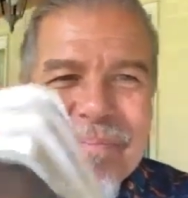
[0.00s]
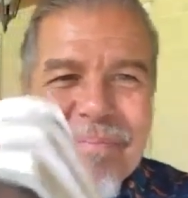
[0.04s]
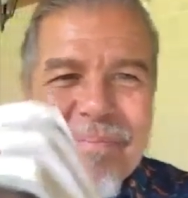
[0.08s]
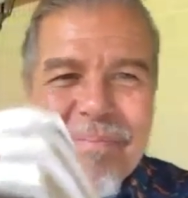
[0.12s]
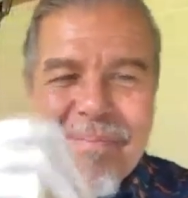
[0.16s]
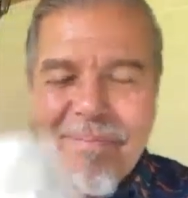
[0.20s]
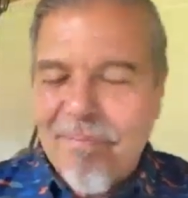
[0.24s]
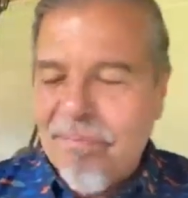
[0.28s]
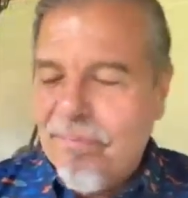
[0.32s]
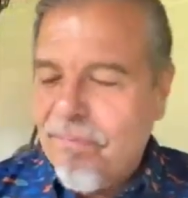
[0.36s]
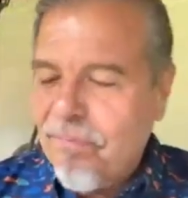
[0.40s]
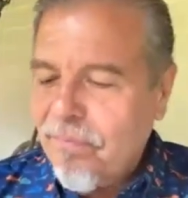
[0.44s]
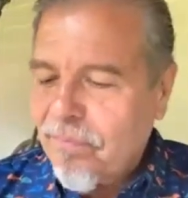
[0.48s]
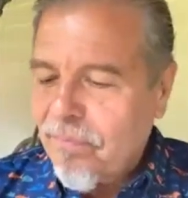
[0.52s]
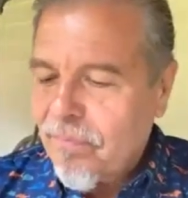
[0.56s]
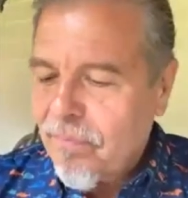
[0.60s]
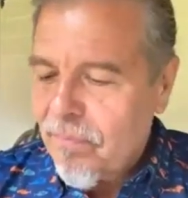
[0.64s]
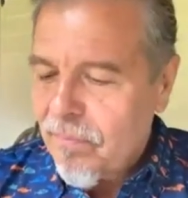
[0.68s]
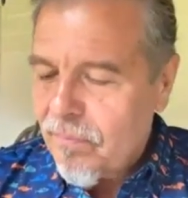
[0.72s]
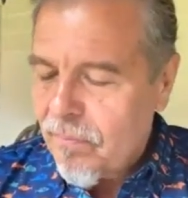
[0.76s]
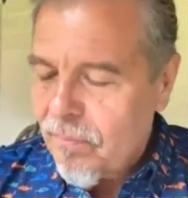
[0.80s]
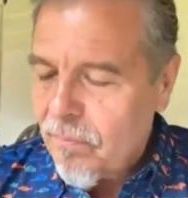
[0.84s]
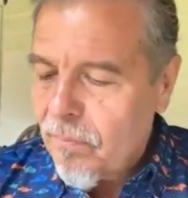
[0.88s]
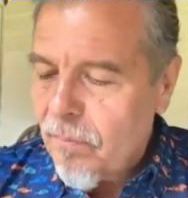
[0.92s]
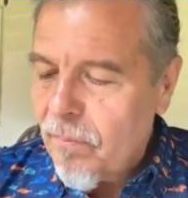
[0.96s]

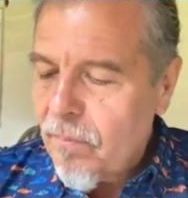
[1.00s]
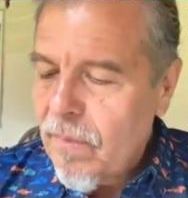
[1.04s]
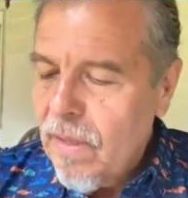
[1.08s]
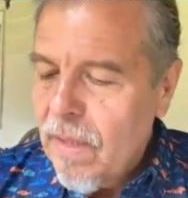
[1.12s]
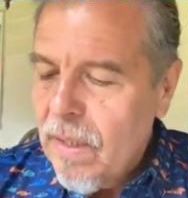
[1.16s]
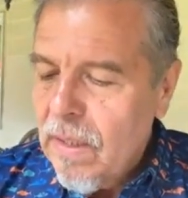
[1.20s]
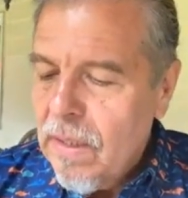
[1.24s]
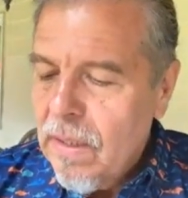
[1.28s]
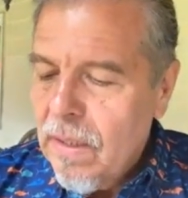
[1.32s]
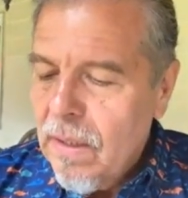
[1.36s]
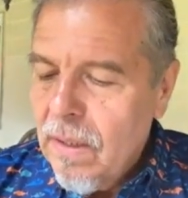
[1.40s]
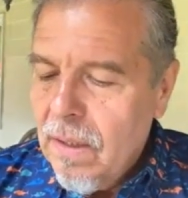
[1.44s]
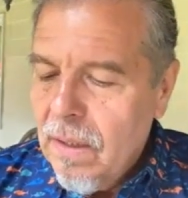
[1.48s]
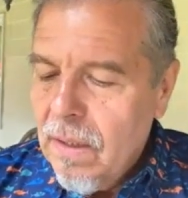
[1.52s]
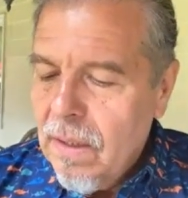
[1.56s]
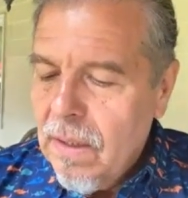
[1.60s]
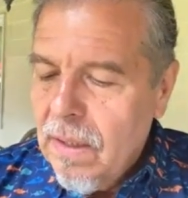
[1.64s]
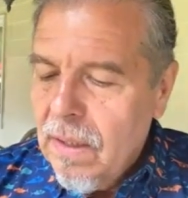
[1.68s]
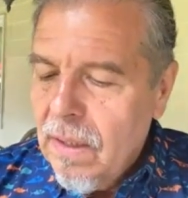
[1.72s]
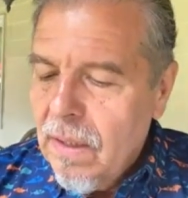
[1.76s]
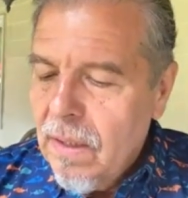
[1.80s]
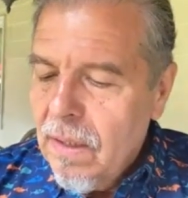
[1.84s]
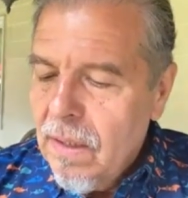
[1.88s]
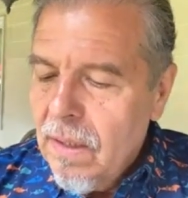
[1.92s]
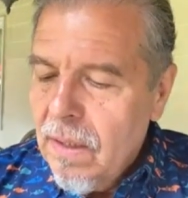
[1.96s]

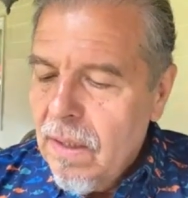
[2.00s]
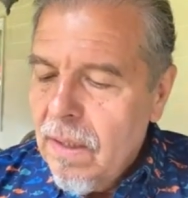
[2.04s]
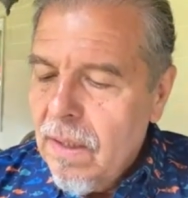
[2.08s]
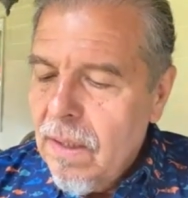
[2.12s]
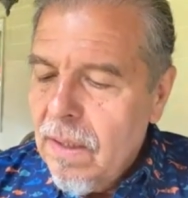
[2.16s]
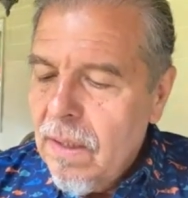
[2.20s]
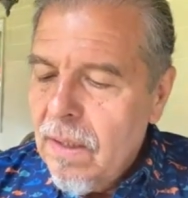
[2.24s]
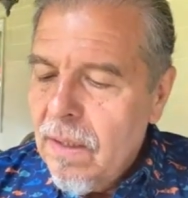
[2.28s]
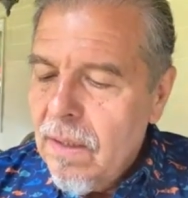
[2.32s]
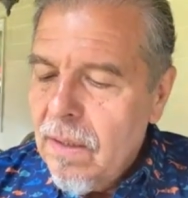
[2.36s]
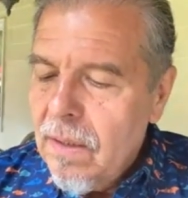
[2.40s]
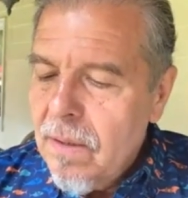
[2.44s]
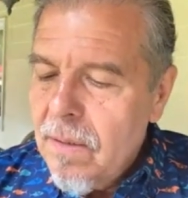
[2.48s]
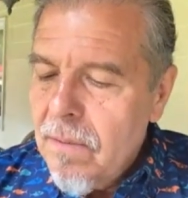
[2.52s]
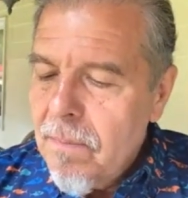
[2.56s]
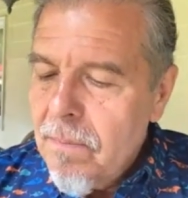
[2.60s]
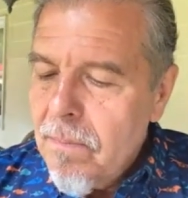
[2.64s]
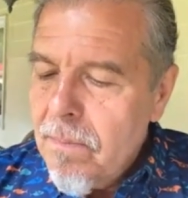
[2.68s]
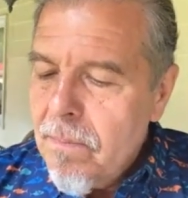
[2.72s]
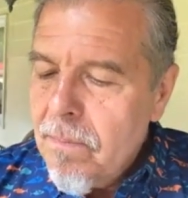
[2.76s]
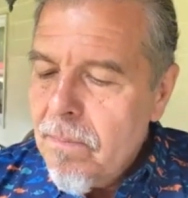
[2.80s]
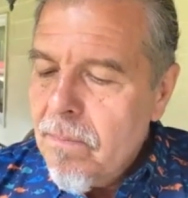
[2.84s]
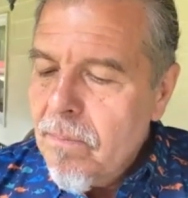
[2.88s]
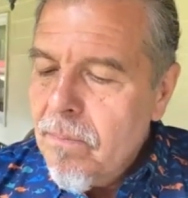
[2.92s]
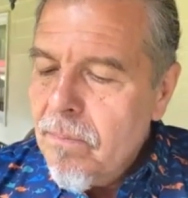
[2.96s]

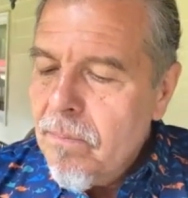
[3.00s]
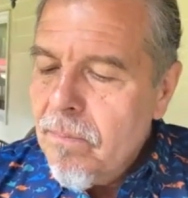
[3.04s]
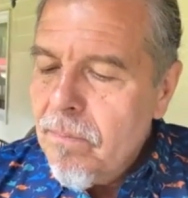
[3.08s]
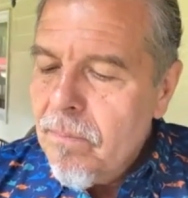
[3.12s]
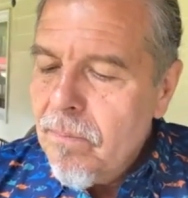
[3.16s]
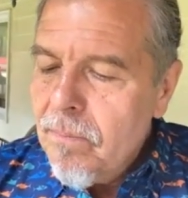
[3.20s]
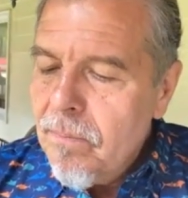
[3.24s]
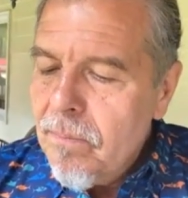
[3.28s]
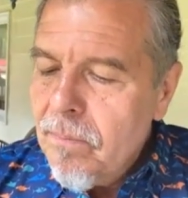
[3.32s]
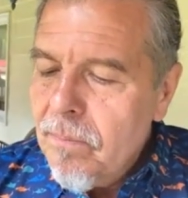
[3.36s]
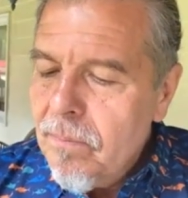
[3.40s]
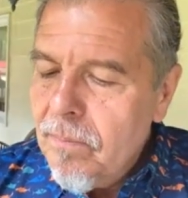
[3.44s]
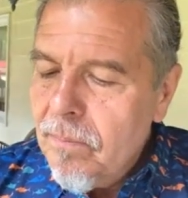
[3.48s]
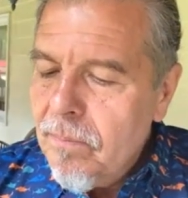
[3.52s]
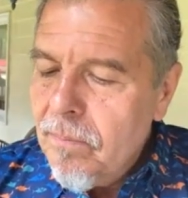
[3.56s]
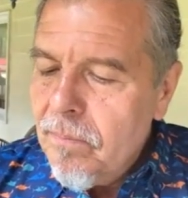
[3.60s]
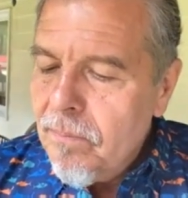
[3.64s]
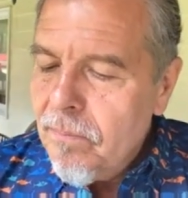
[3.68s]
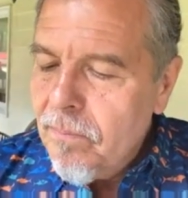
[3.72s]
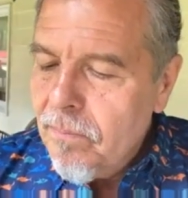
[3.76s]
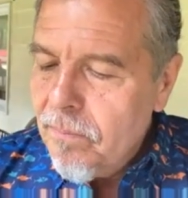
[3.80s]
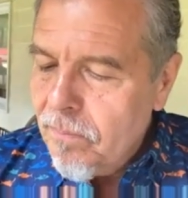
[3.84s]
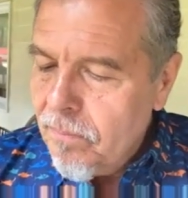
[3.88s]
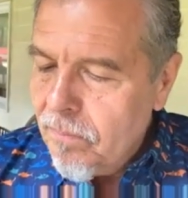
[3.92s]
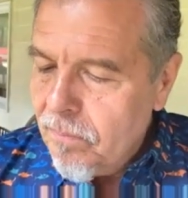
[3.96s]

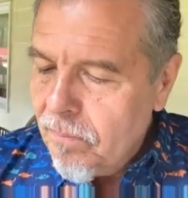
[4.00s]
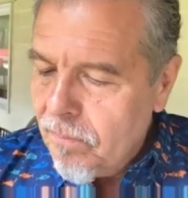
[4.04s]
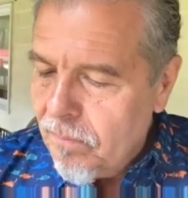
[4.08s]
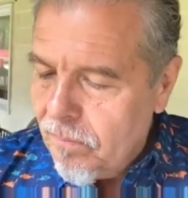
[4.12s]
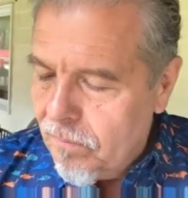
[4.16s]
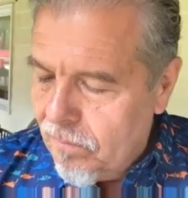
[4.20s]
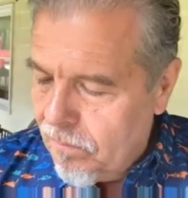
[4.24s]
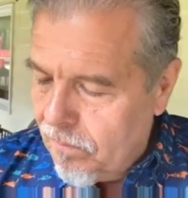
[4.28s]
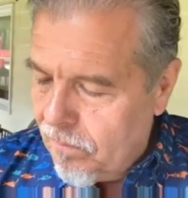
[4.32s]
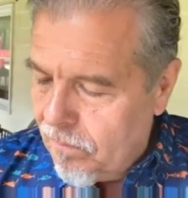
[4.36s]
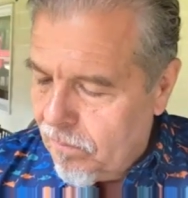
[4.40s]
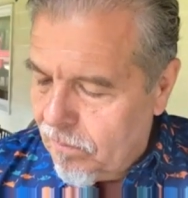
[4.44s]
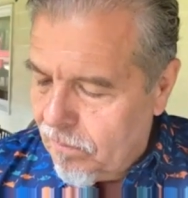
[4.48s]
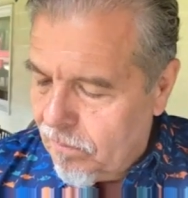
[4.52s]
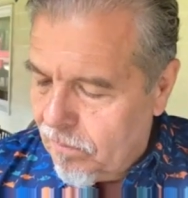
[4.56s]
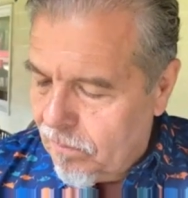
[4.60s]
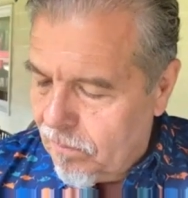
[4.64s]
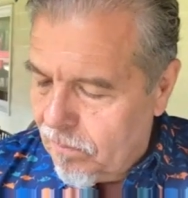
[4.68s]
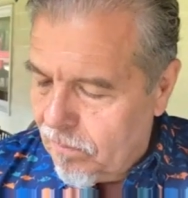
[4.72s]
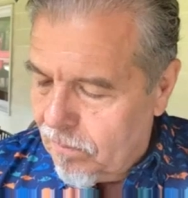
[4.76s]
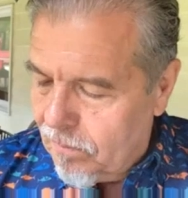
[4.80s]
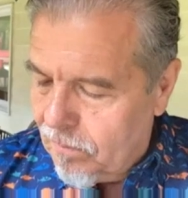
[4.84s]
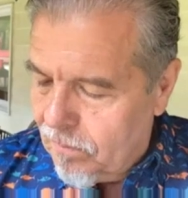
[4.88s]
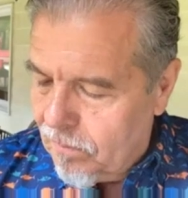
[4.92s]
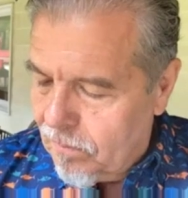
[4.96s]

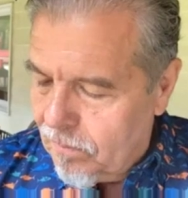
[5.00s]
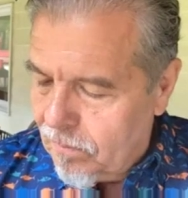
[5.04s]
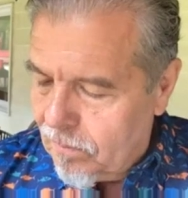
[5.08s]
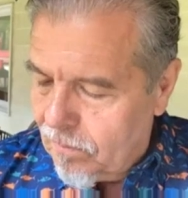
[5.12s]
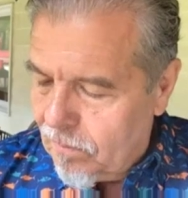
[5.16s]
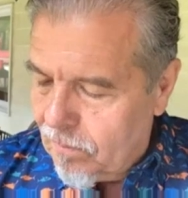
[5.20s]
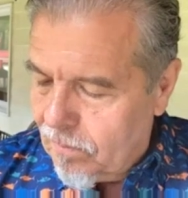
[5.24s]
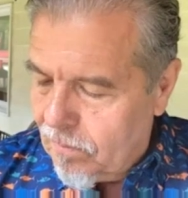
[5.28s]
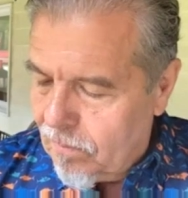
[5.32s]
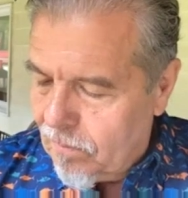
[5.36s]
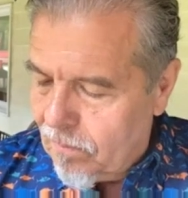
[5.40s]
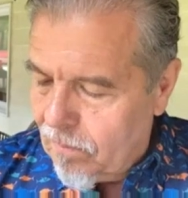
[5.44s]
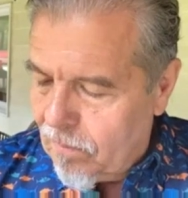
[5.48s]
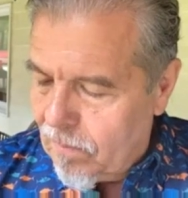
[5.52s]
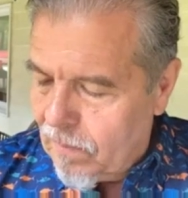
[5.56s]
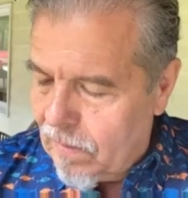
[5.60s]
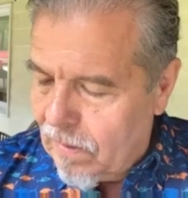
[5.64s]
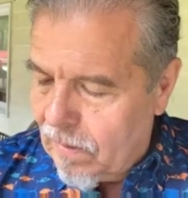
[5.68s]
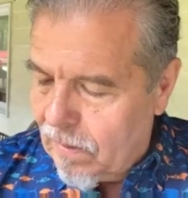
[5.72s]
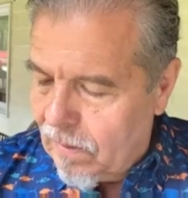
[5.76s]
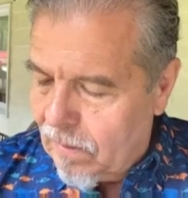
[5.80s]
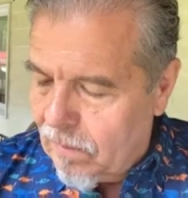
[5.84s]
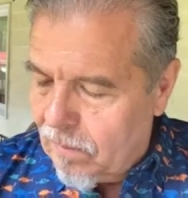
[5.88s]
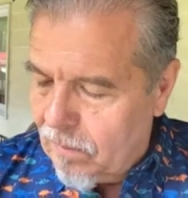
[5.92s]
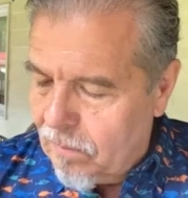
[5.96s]

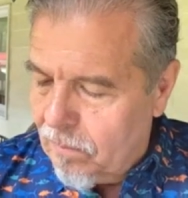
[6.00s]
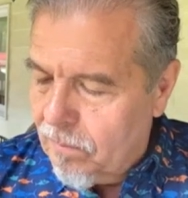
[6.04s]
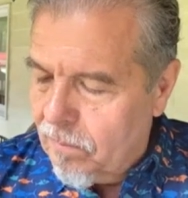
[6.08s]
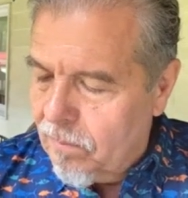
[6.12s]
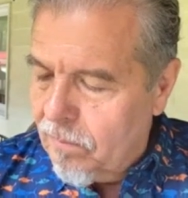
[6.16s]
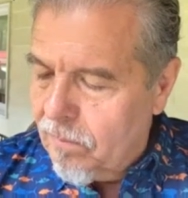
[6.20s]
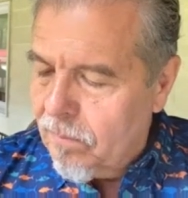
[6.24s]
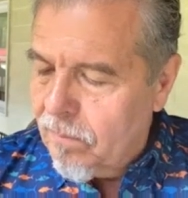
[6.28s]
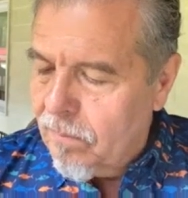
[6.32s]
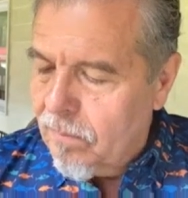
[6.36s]
Nothing is said.